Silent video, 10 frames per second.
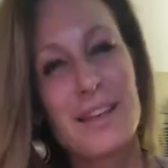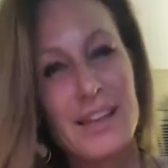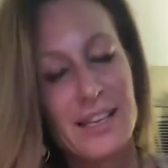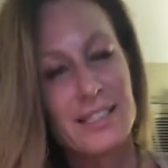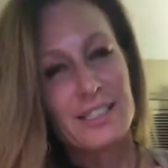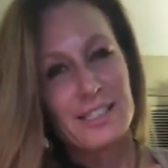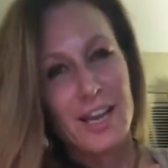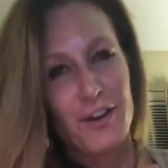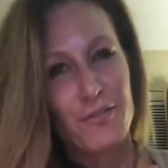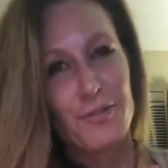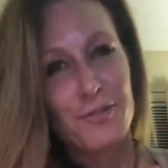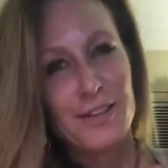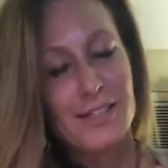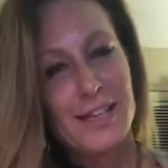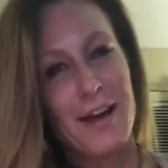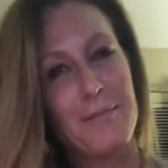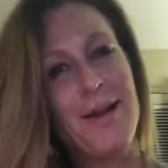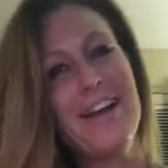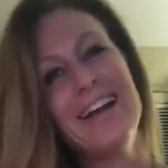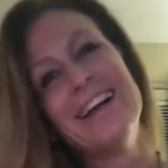Likes to tear a few things up.
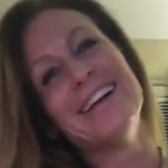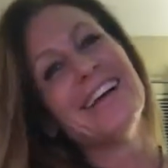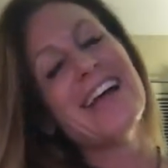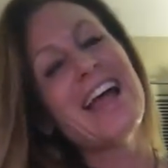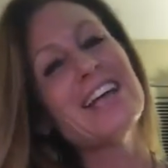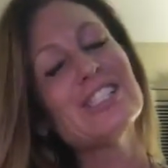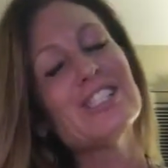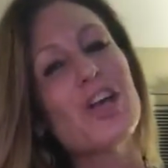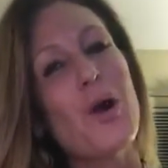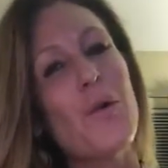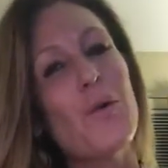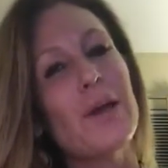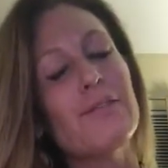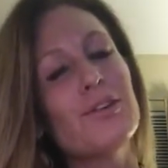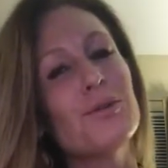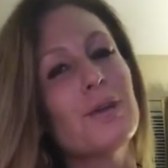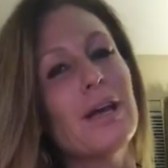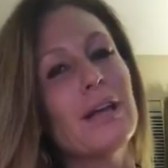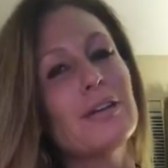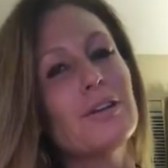So if you
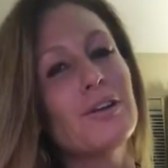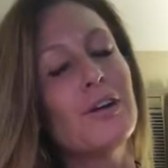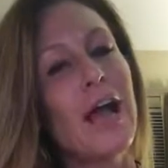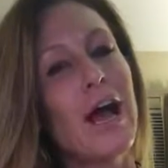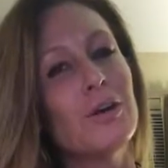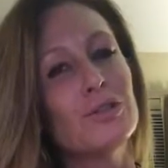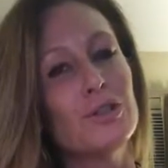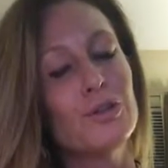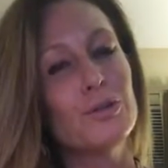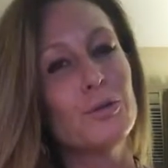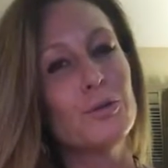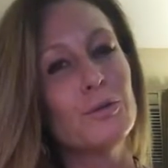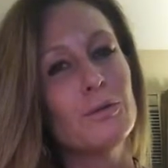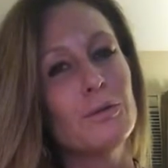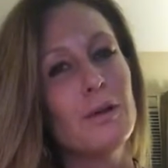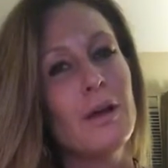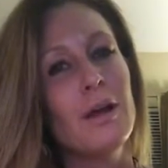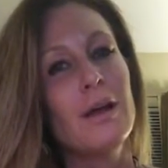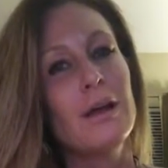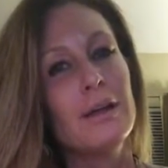can learn how to
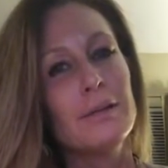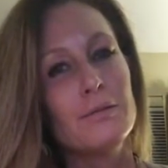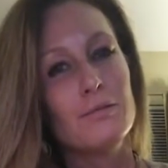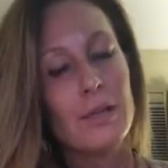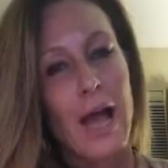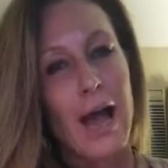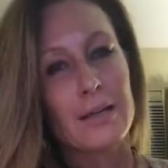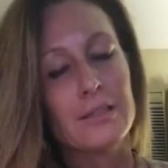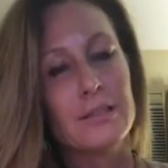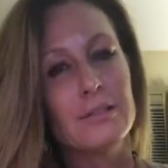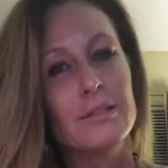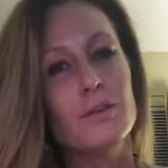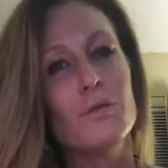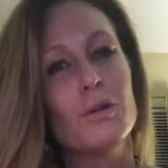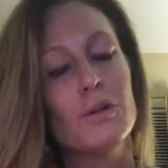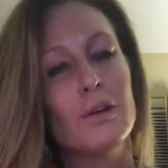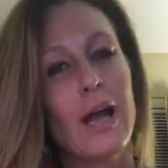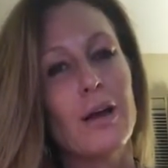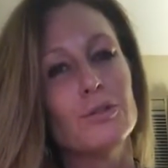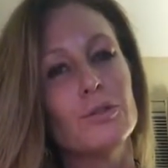relax, you will learn
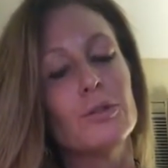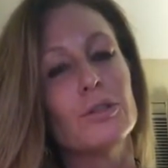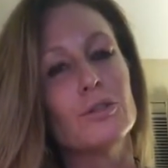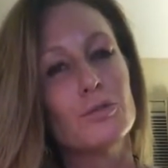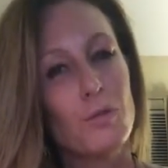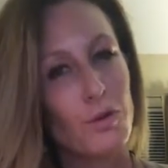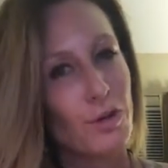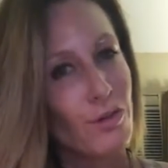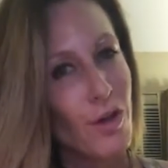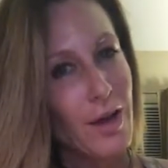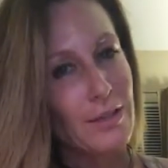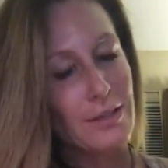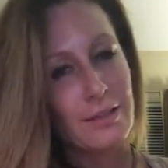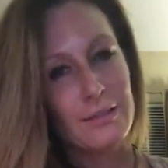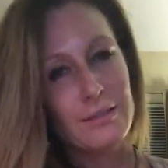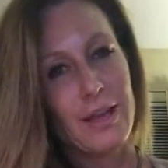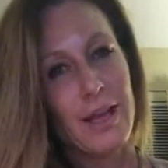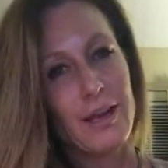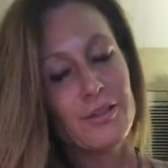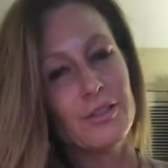how to control your thoughts,
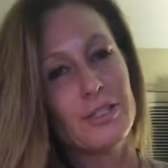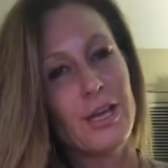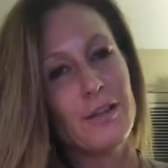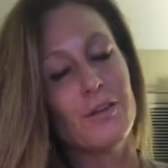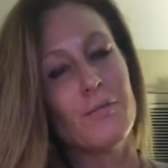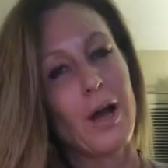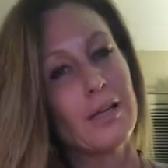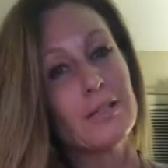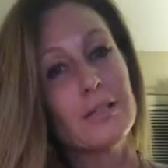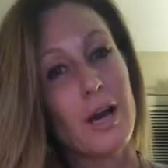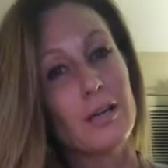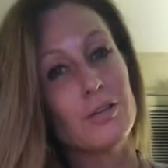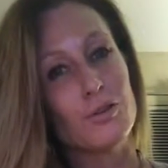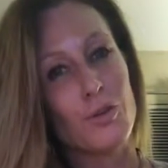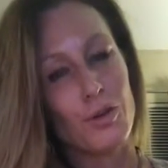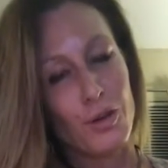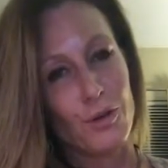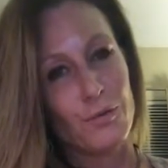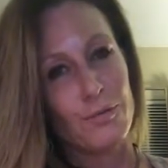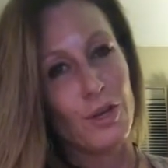and understand that your mind does not control you.
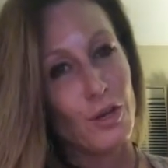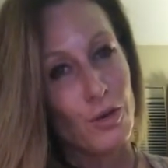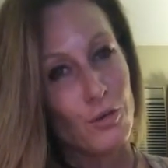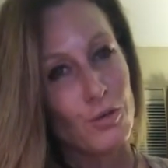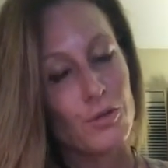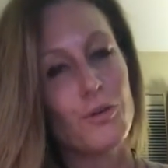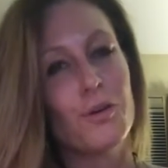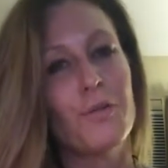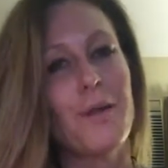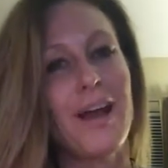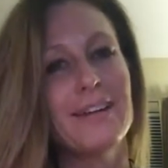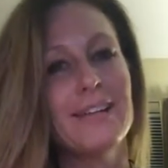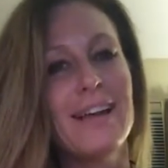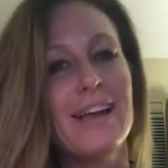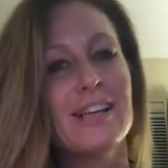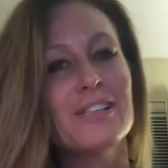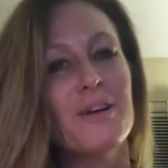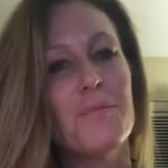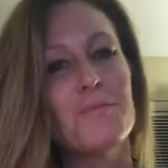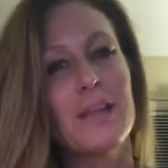You control your mind.
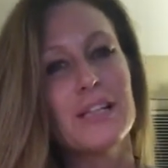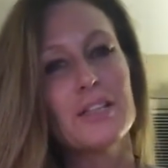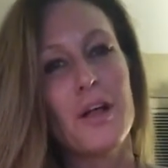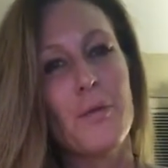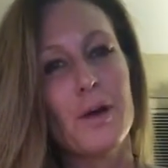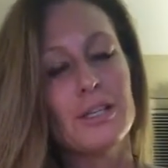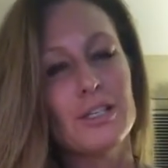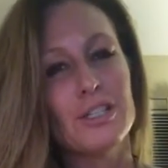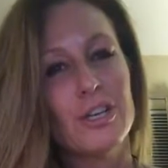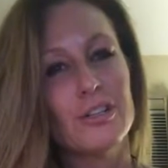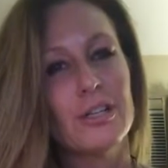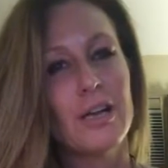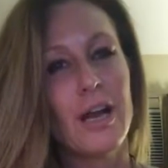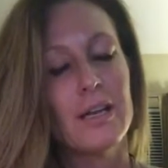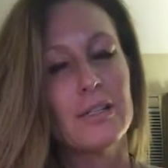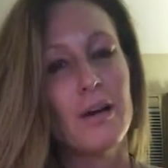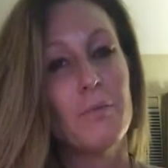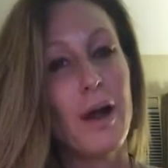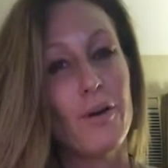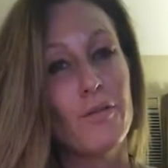So that's all I wanted to share tonight, is how
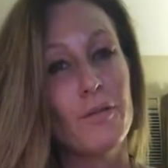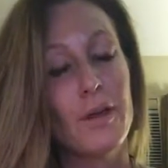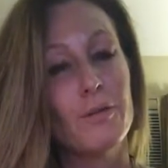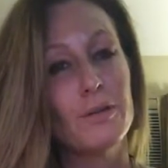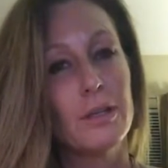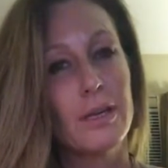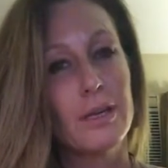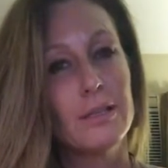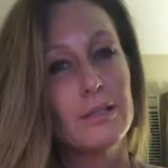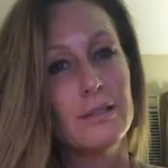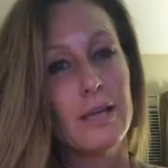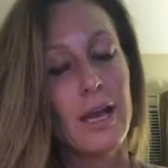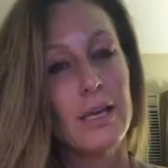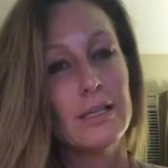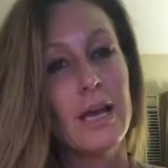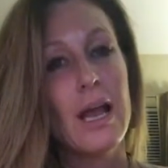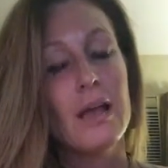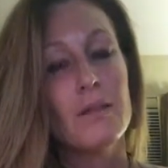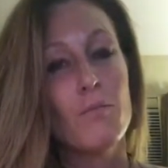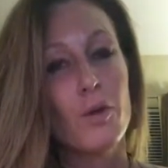powerful that really is. And
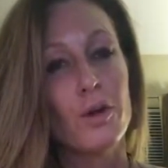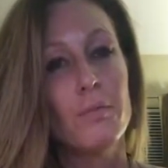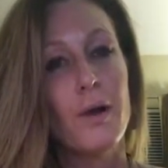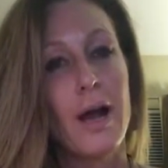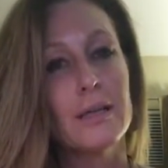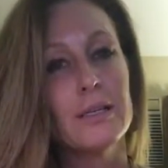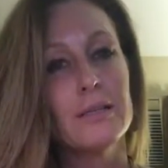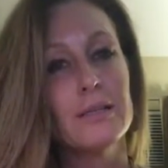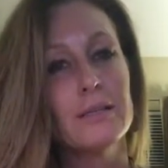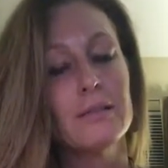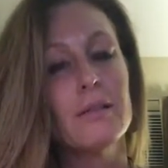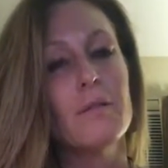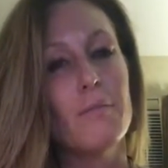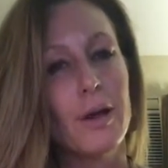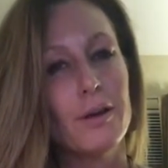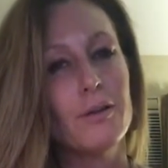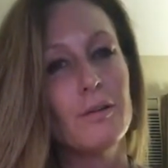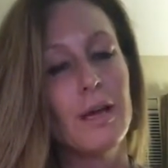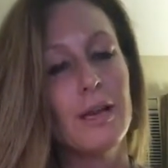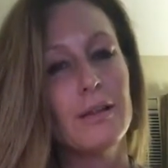the more you practice, the better
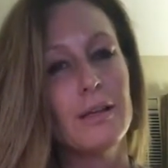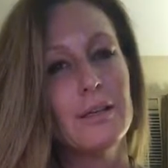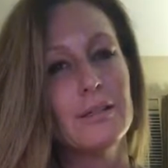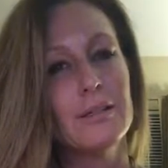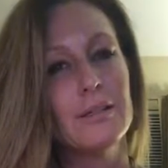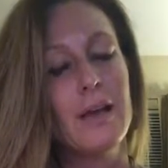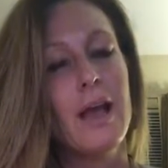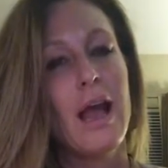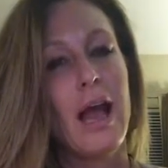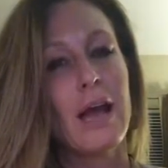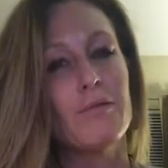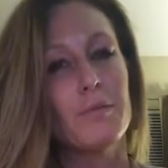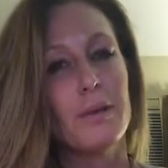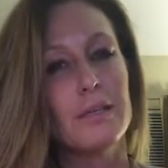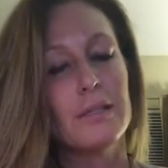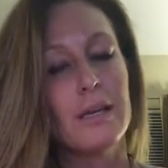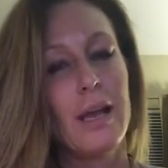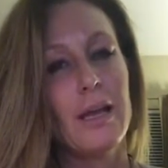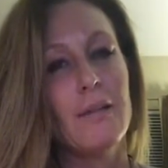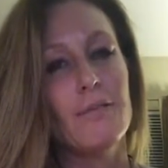you get at this, at replacing
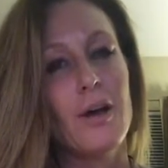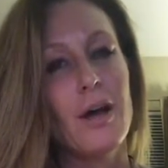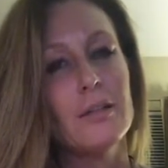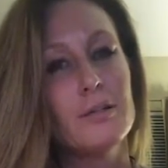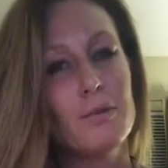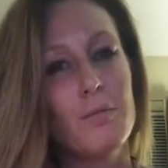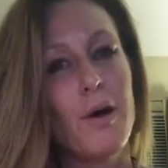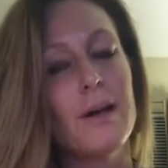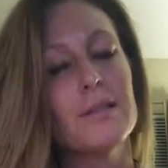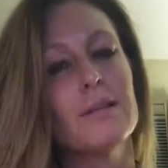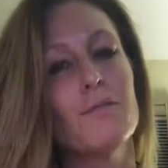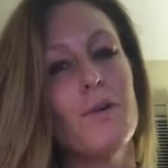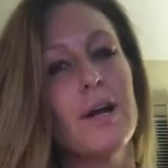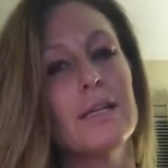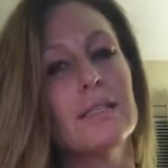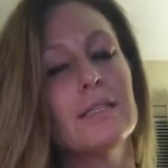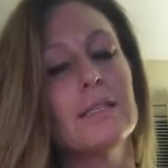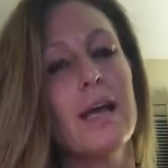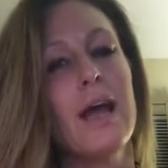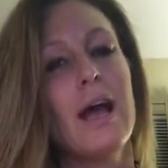negative thoughts with positive
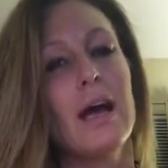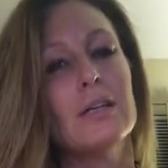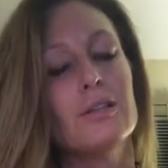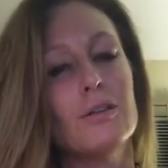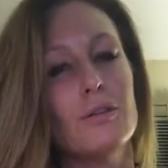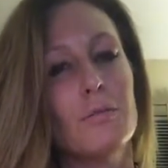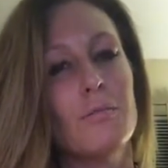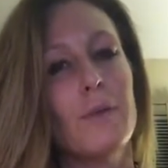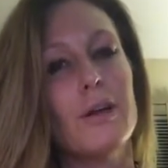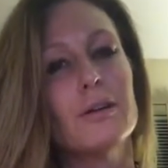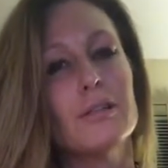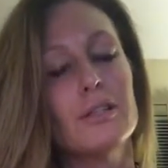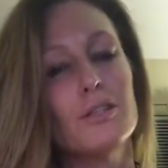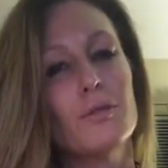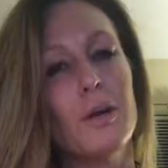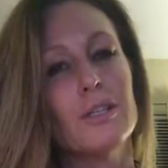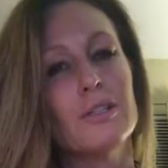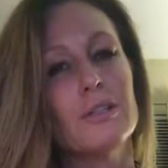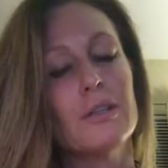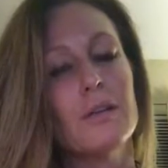ones, until you're in better
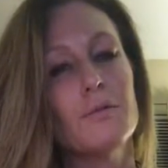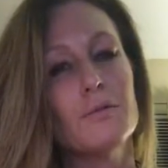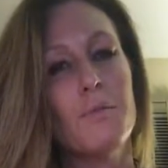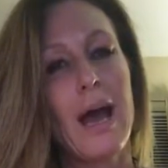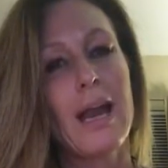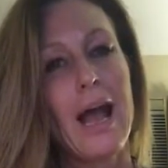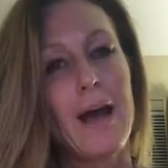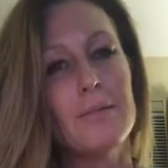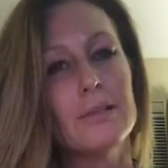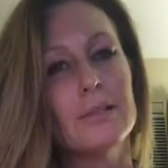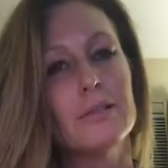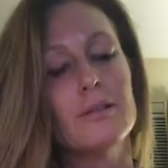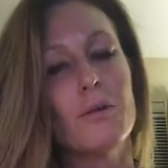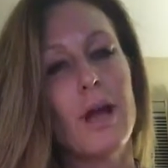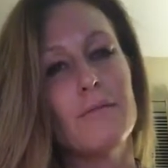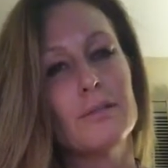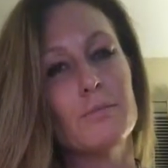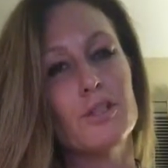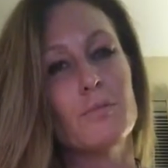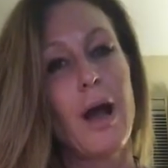situations and those bad habits don't have as
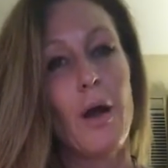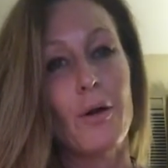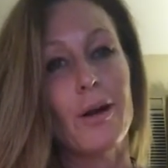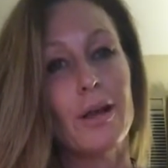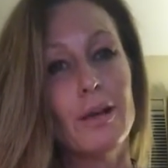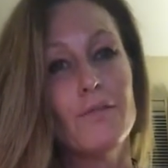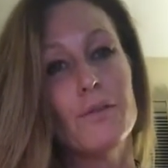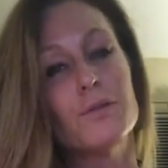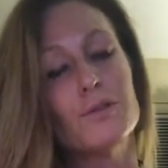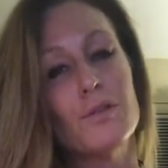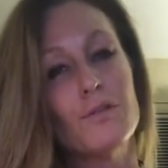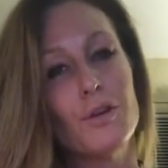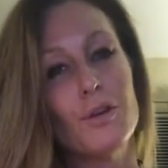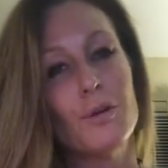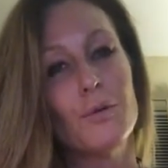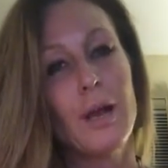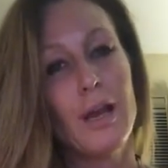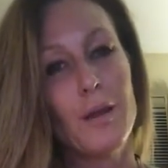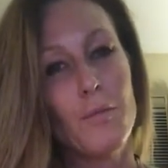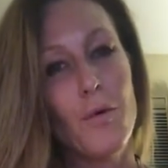much power and influence over you
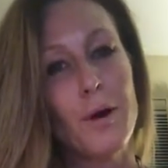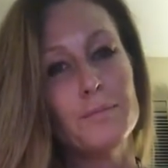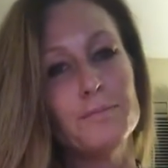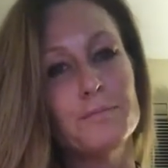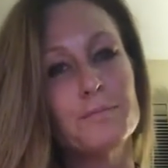anymore.